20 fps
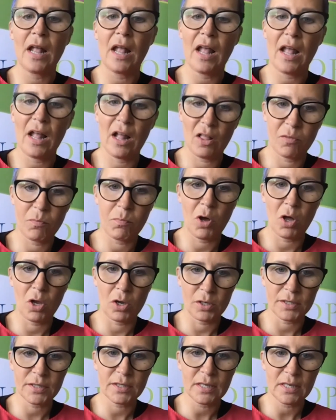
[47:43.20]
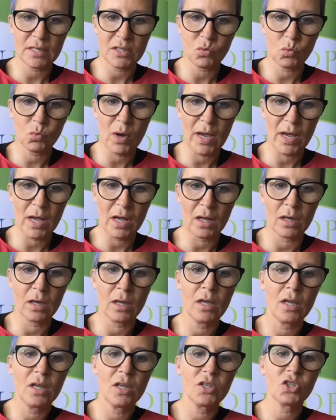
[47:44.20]
health policy as well.
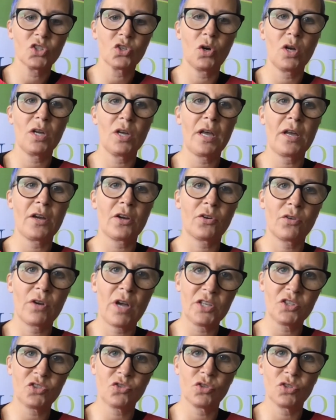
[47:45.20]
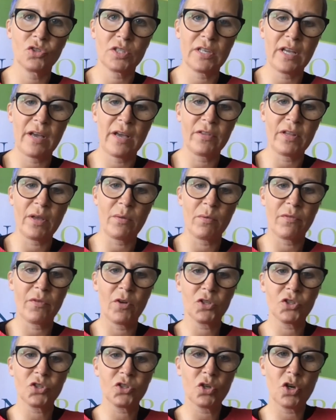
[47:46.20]
So at a grassroots level, then we've
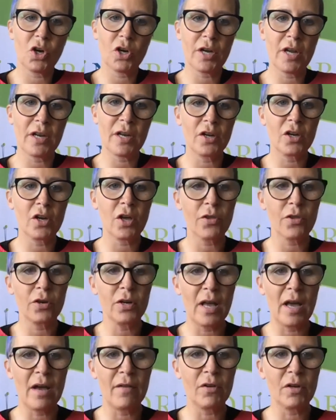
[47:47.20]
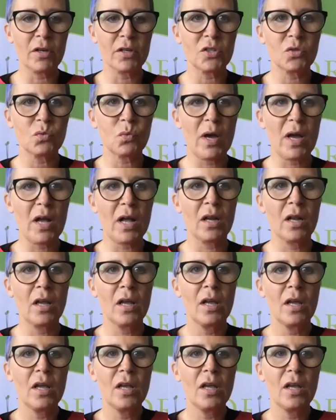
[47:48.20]
also got at another level as well.